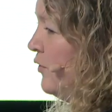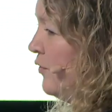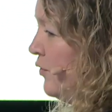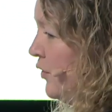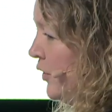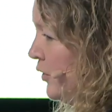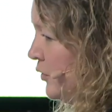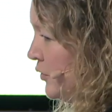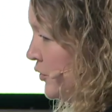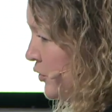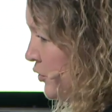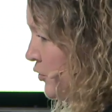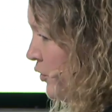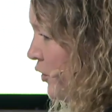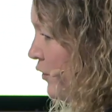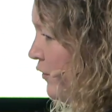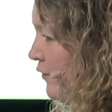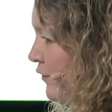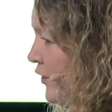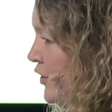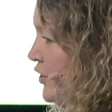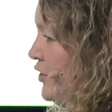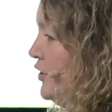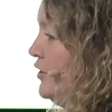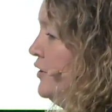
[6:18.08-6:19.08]
of real
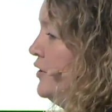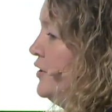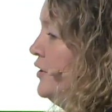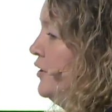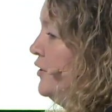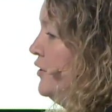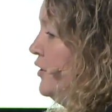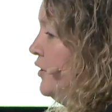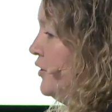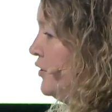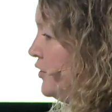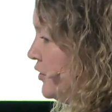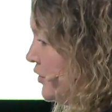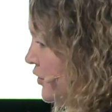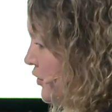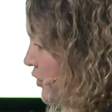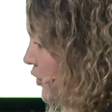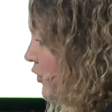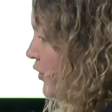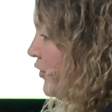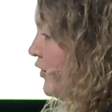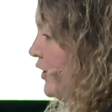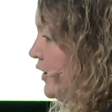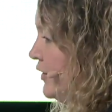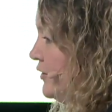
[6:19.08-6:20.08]
strong vision to
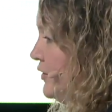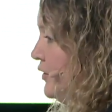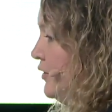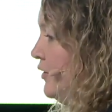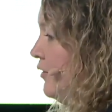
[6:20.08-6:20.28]
do things in